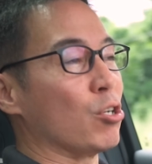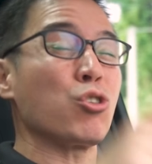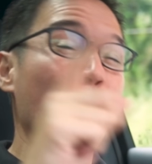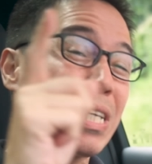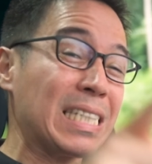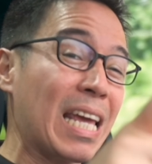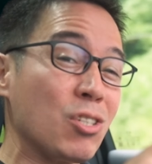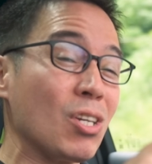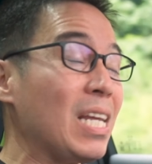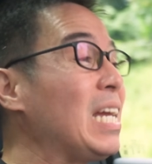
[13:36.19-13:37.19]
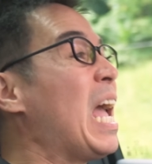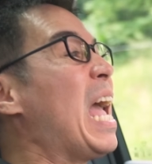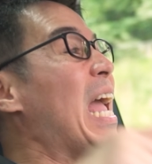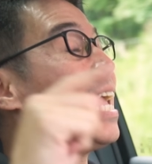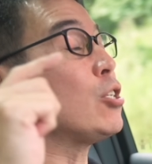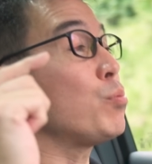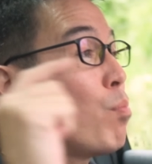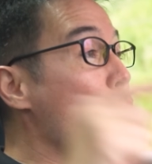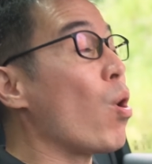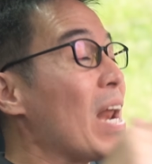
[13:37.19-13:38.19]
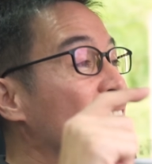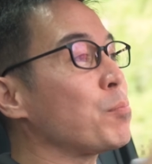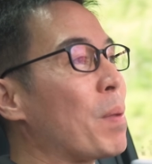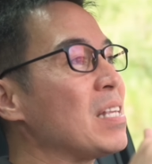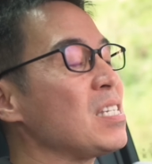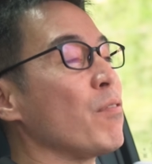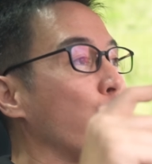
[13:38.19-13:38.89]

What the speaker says: So essentially, it's more expensive